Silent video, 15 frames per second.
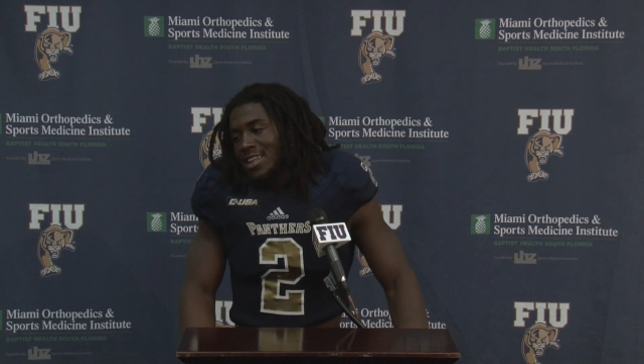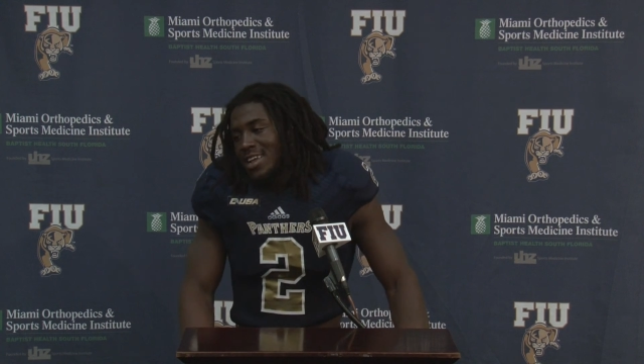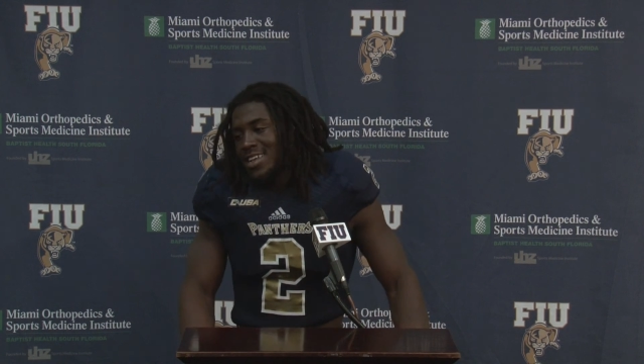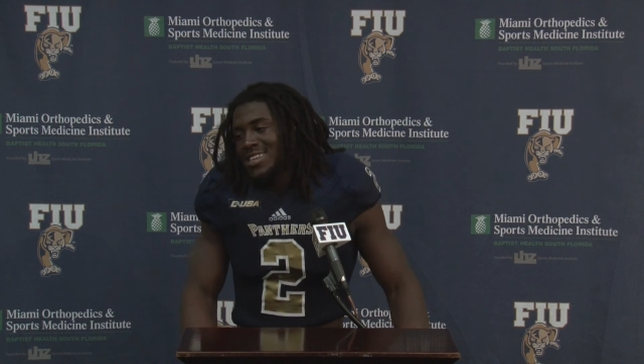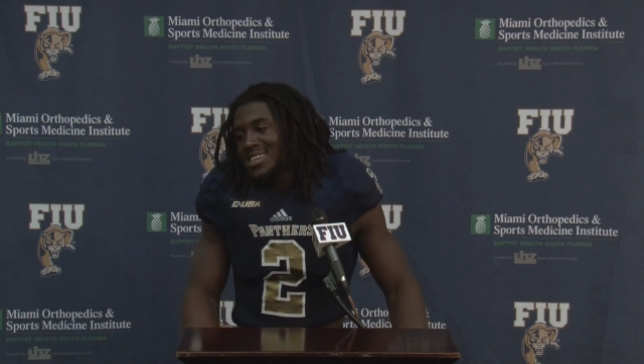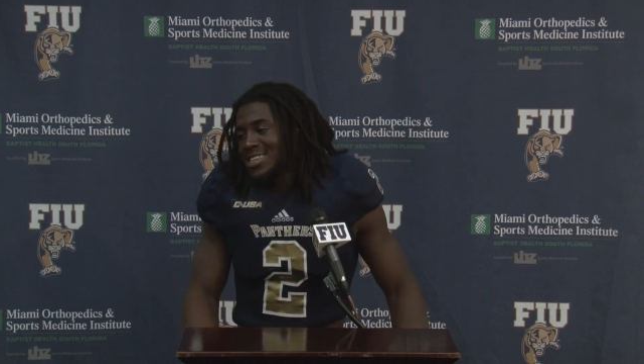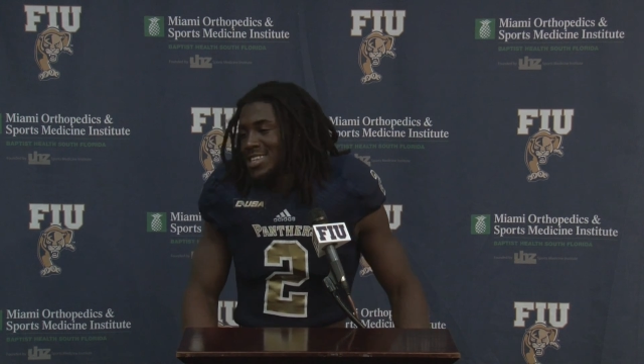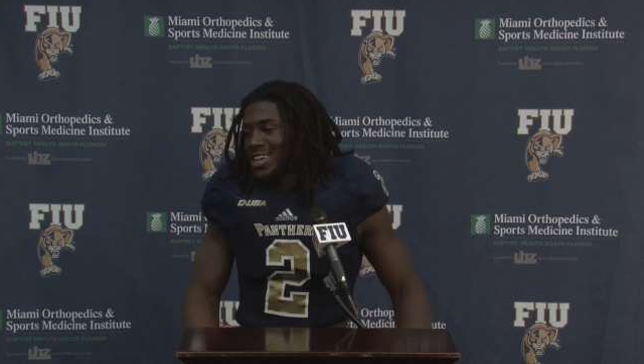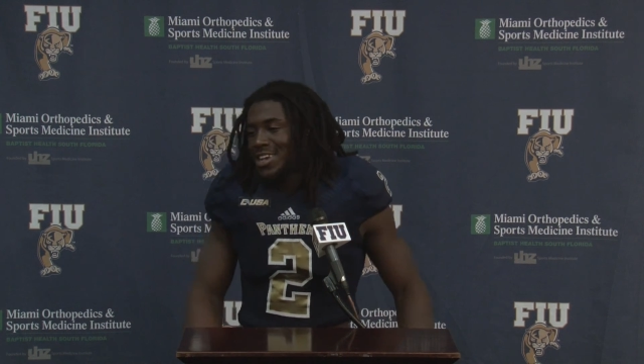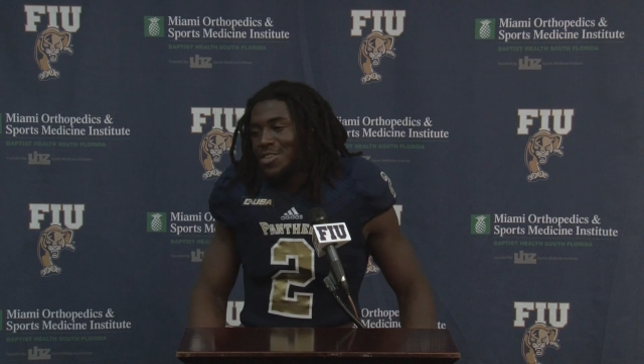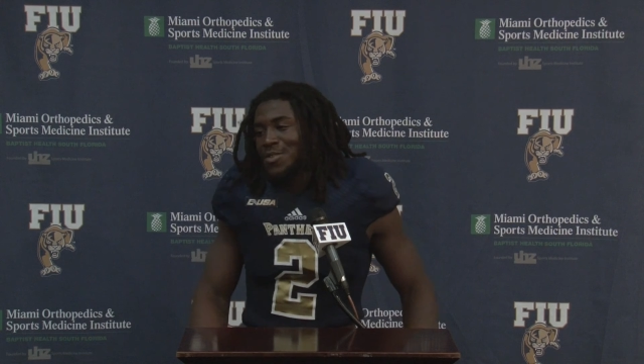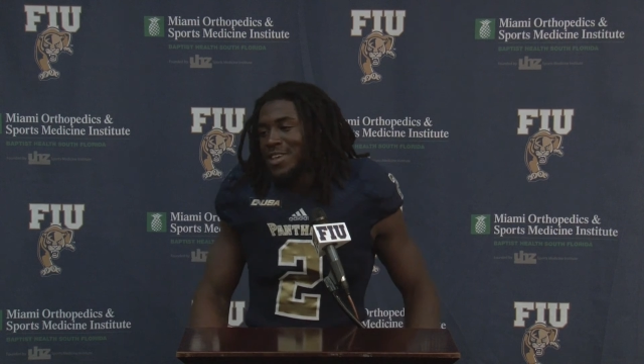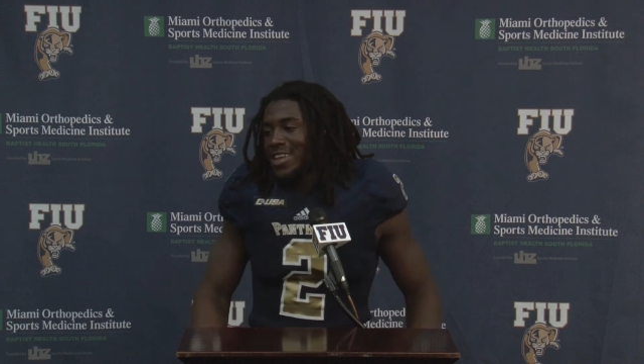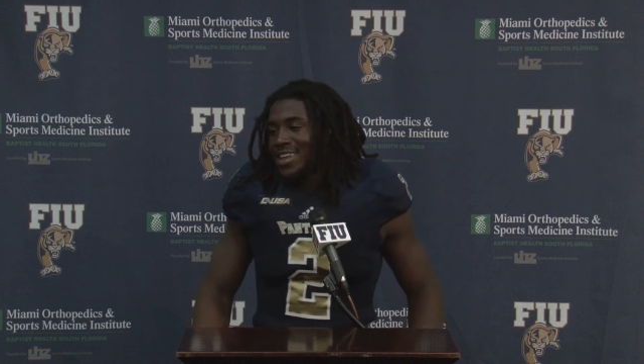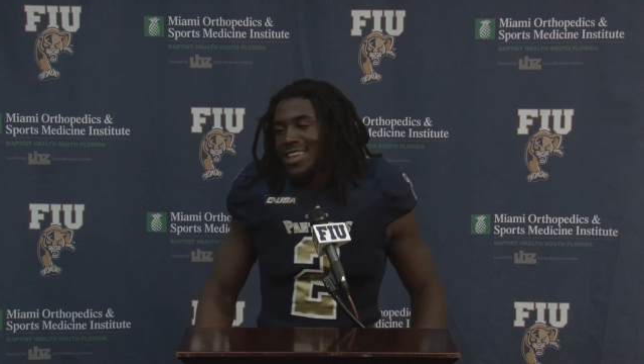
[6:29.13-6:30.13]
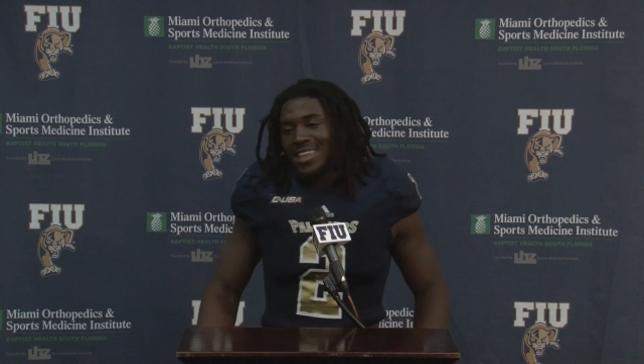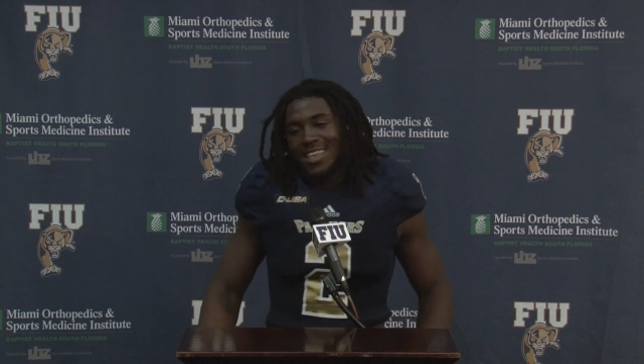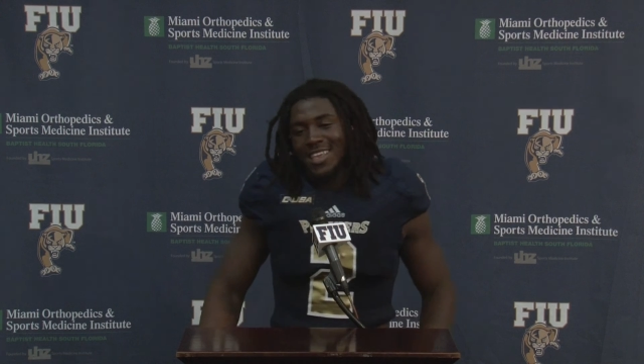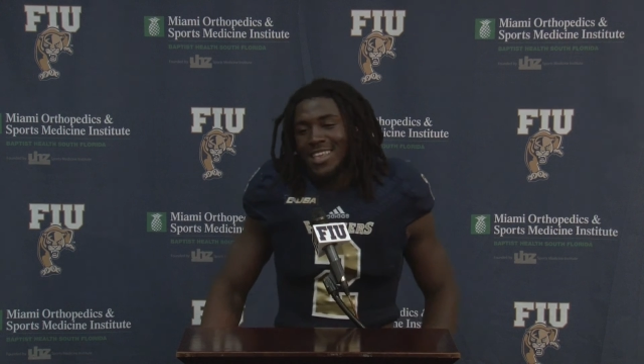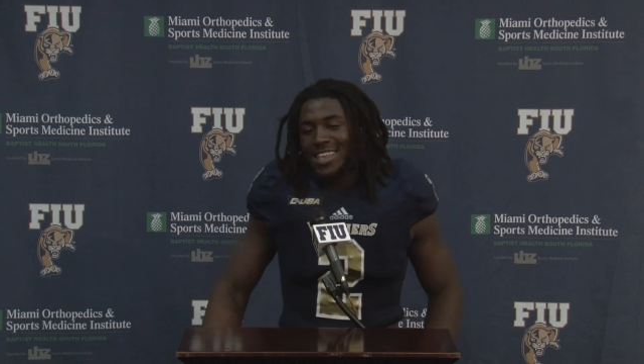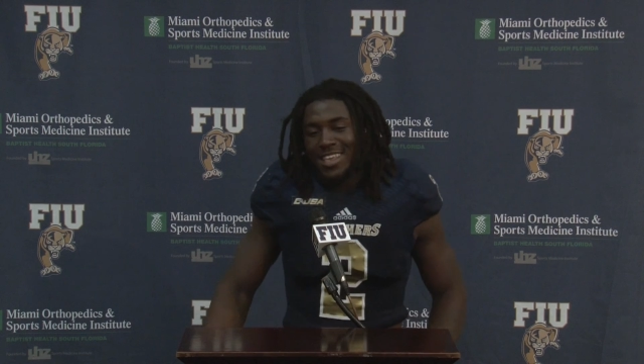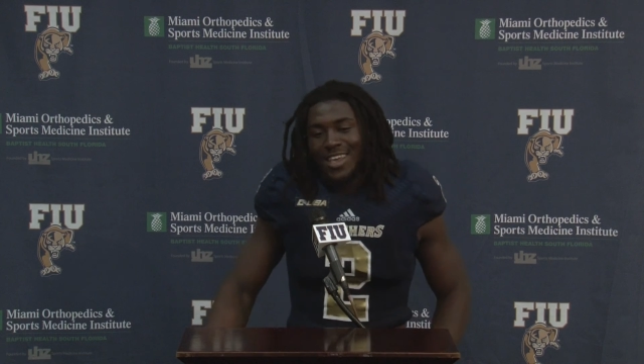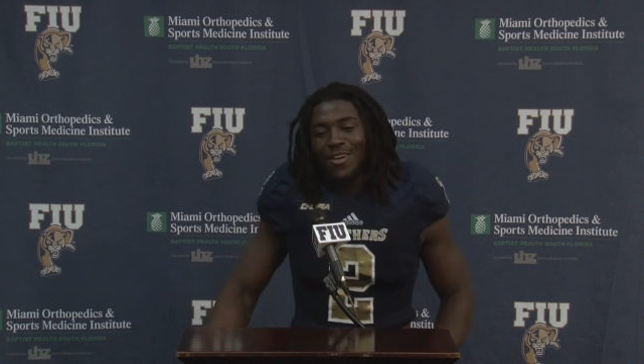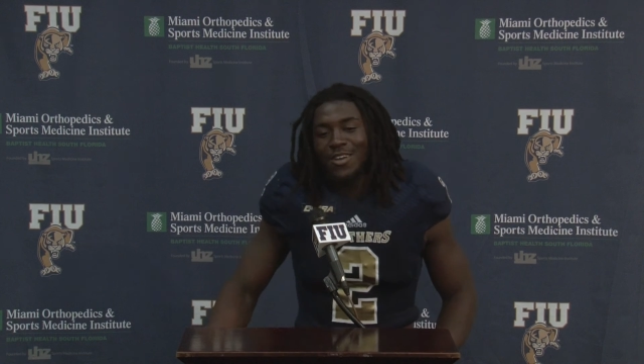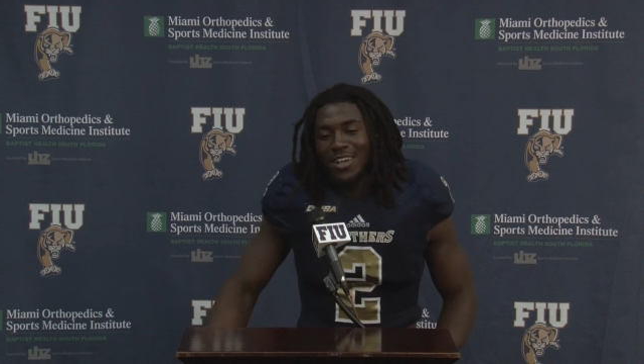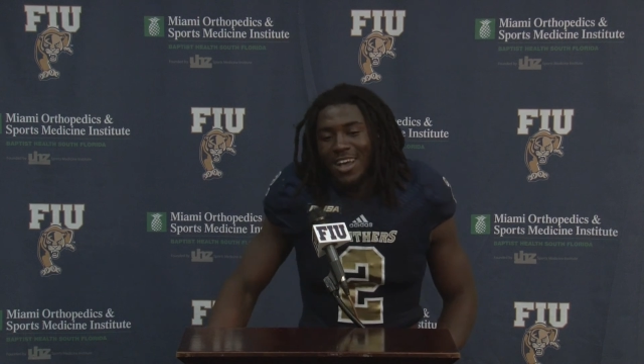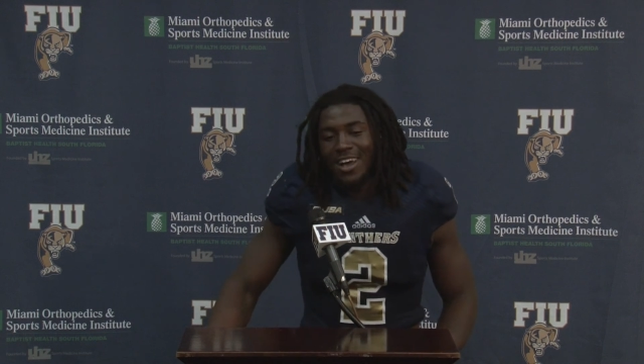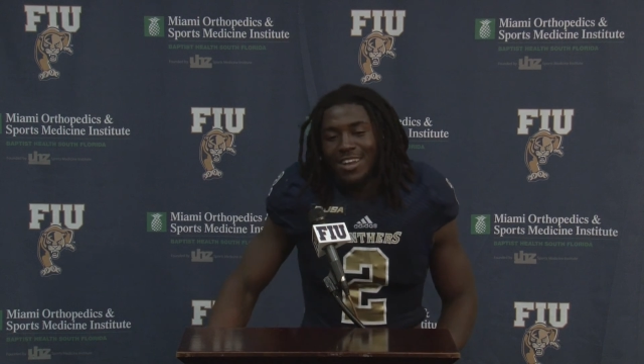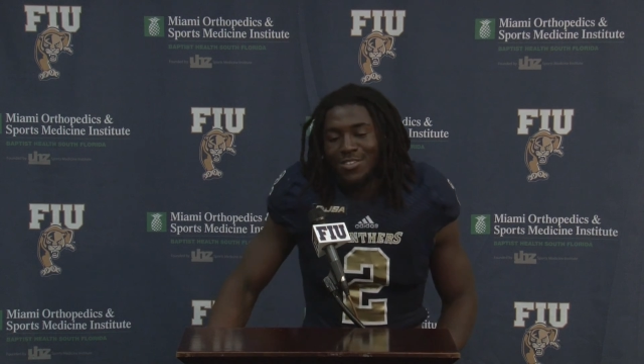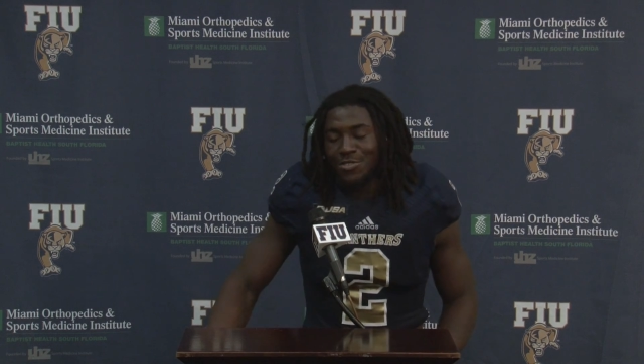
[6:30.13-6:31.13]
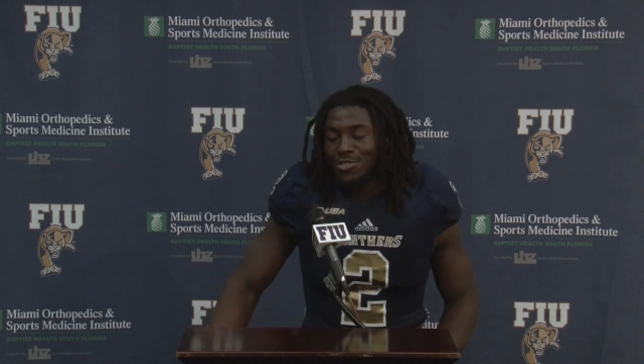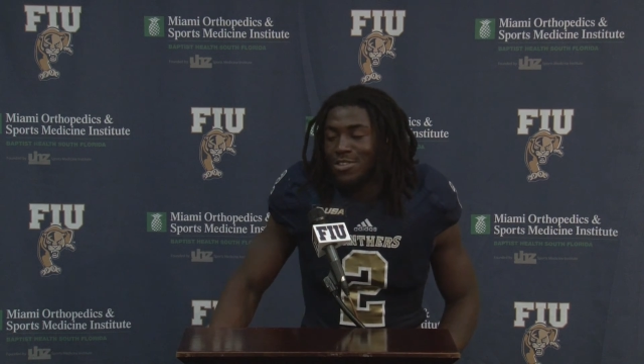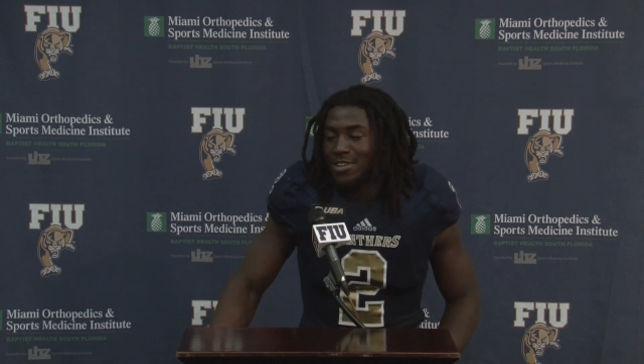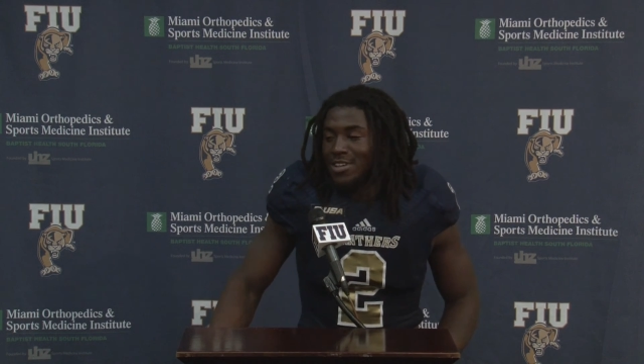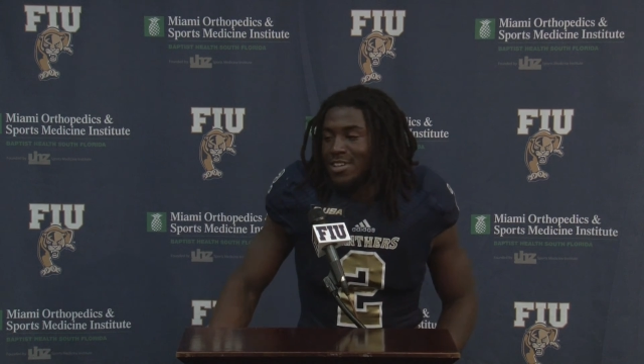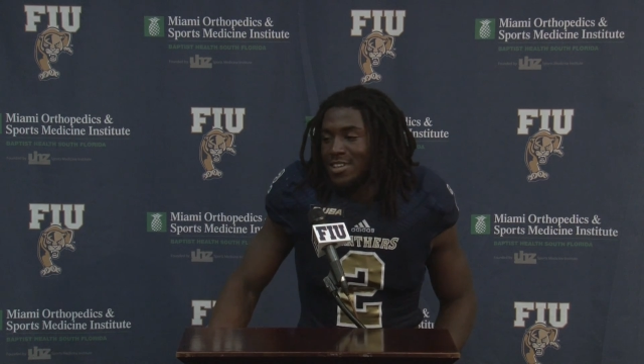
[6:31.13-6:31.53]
that's just something you go to college for.